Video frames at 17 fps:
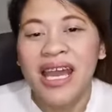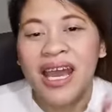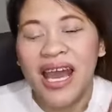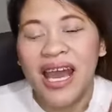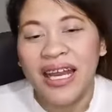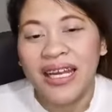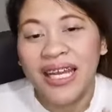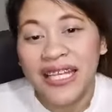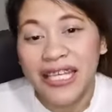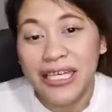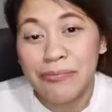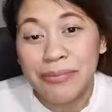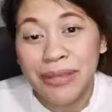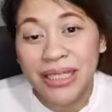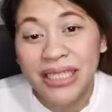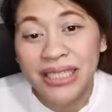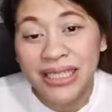Ang
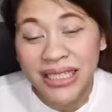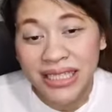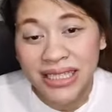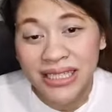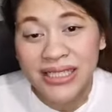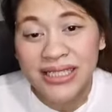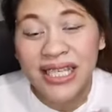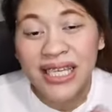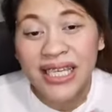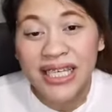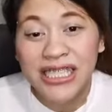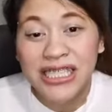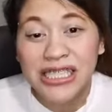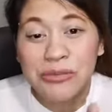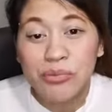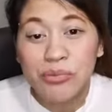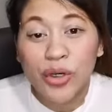liabilities
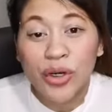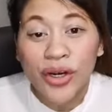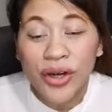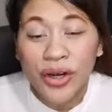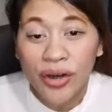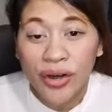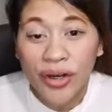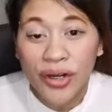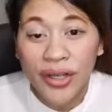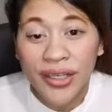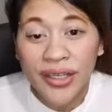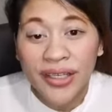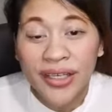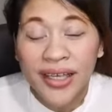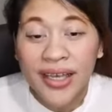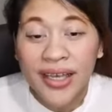is more on